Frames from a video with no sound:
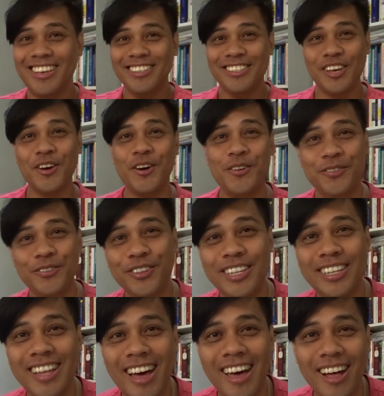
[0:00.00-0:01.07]
So
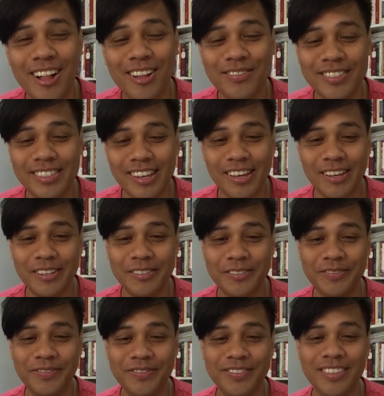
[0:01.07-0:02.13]
hopefully that helps.
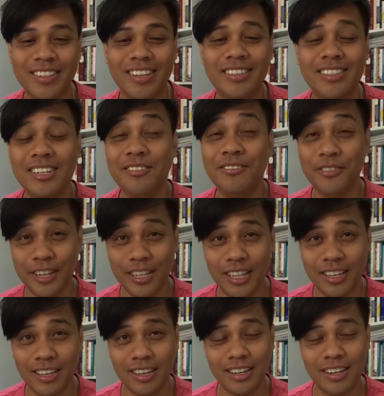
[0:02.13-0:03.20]
They're really
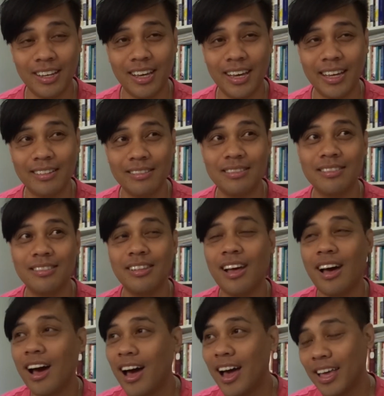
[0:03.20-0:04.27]
good.
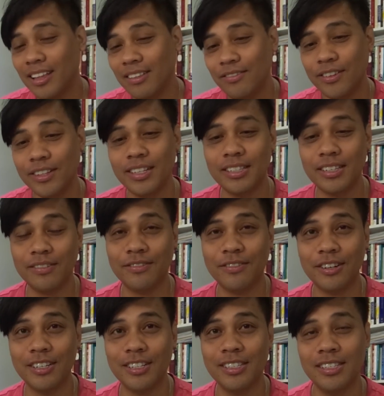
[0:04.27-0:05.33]
I can feel a
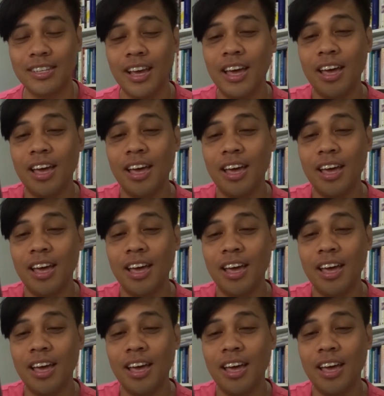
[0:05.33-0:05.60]
difference.